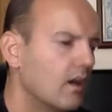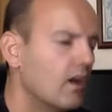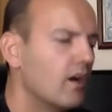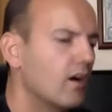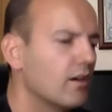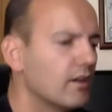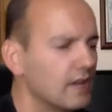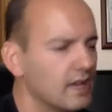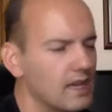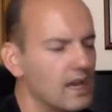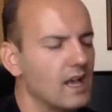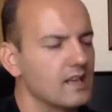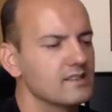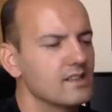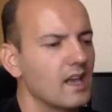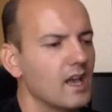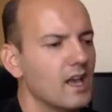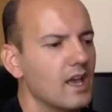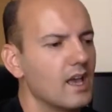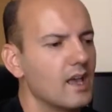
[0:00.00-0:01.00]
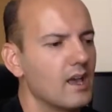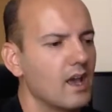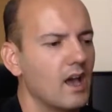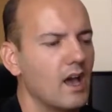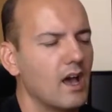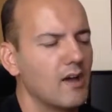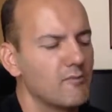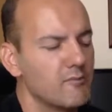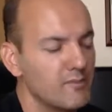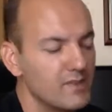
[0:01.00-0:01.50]
Okay, as I
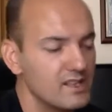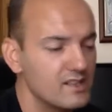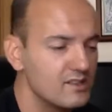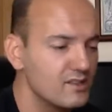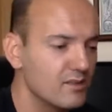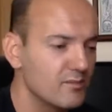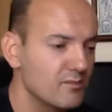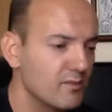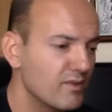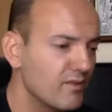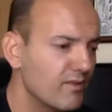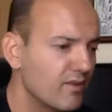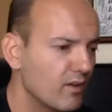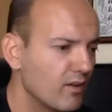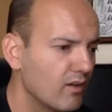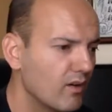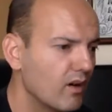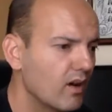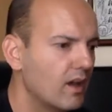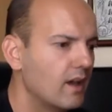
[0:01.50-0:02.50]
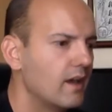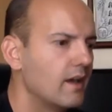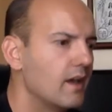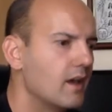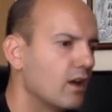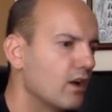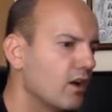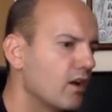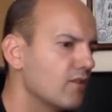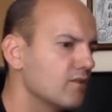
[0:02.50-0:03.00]
have mentioned before,
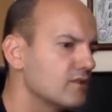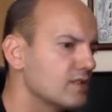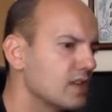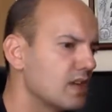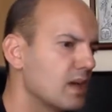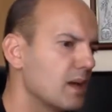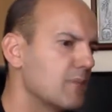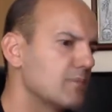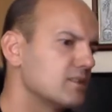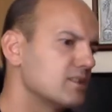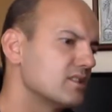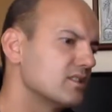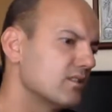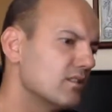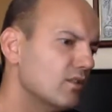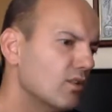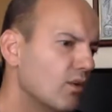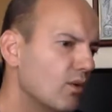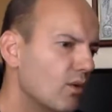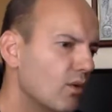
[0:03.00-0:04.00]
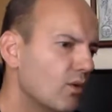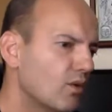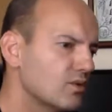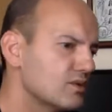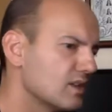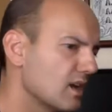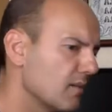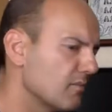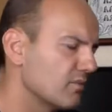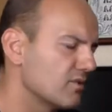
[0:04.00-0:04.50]
concepts,
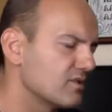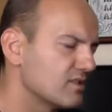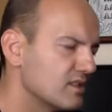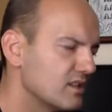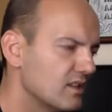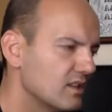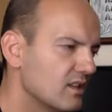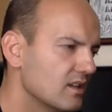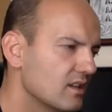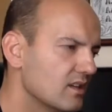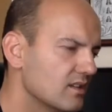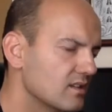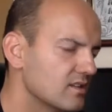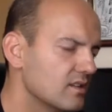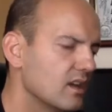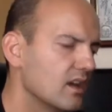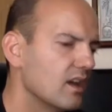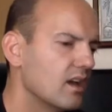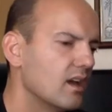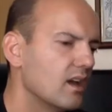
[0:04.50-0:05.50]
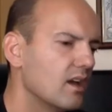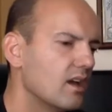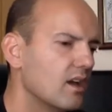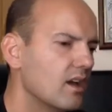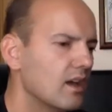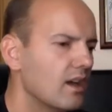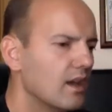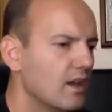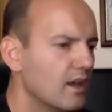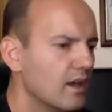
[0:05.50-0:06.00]
laws, and procedures
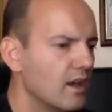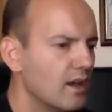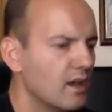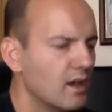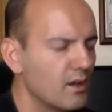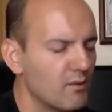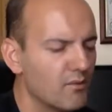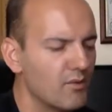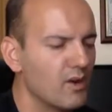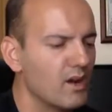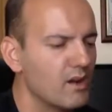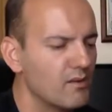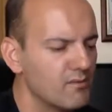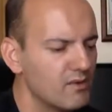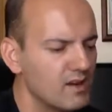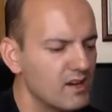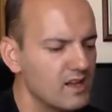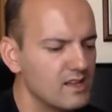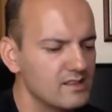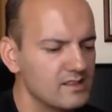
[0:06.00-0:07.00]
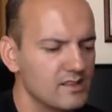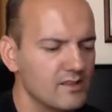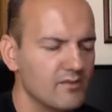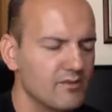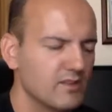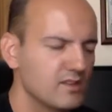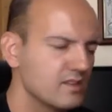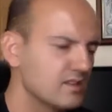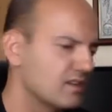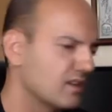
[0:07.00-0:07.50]
were related, for
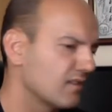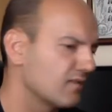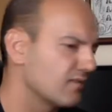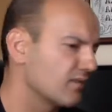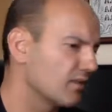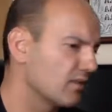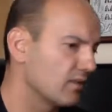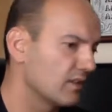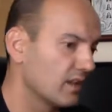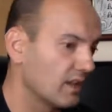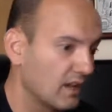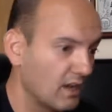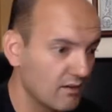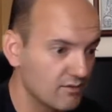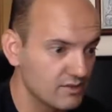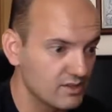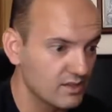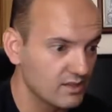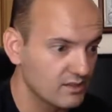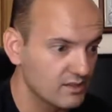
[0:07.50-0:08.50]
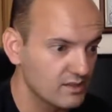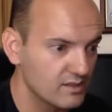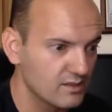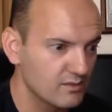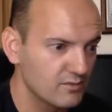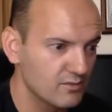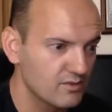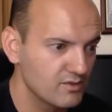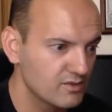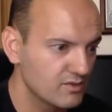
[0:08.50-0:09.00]
instance, for the Gaussian
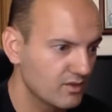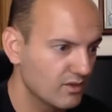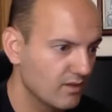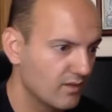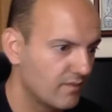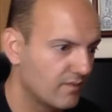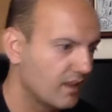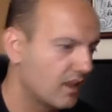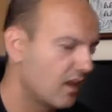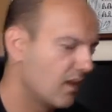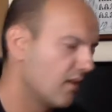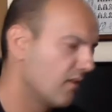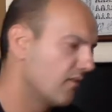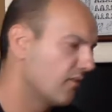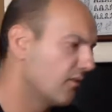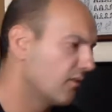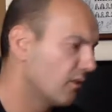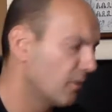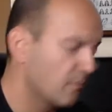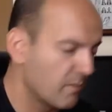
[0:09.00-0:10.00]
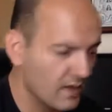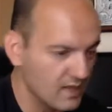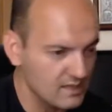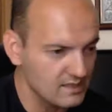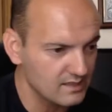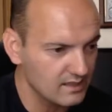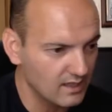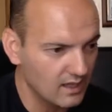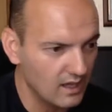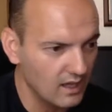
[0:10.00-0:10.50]
distribution, for
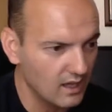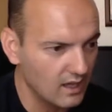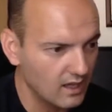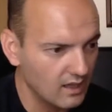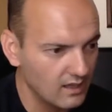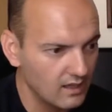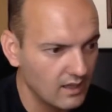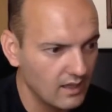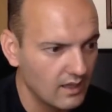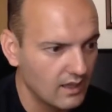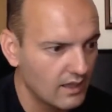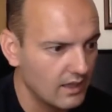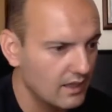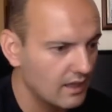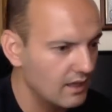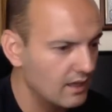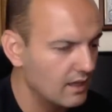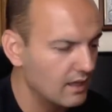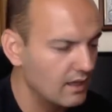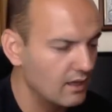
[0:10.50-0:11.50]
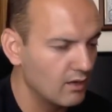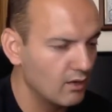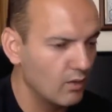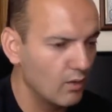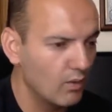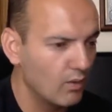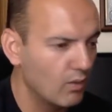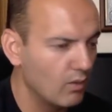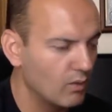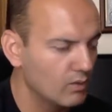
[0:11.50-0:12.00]
Pascal,
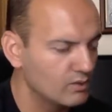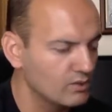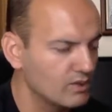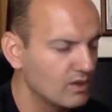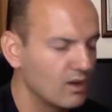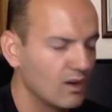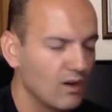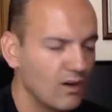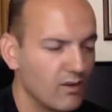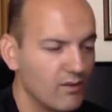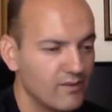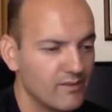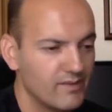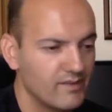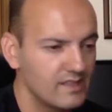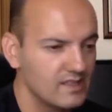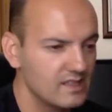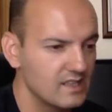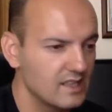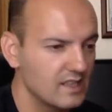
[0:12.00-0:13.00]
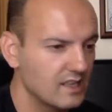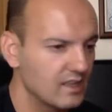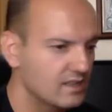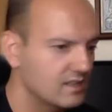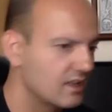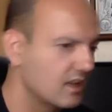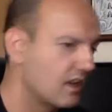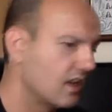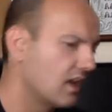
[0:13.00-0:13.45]
laws of physics.